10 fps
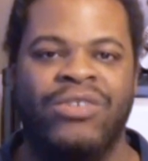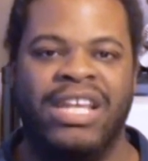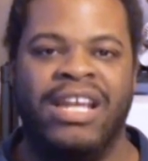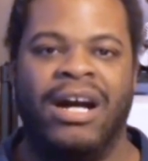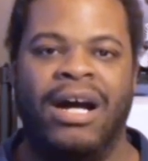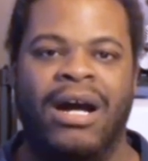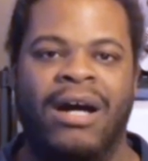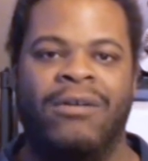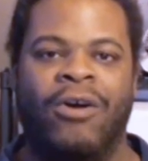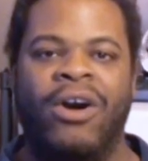the
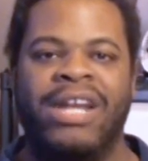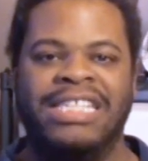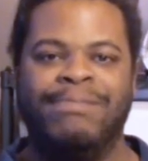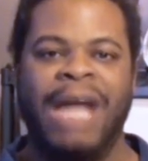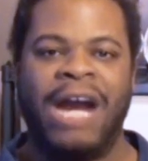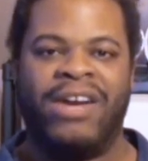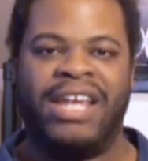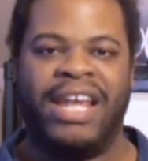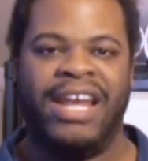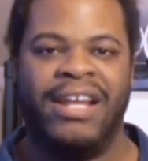audience
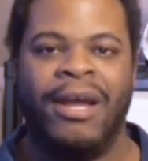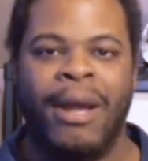barricade.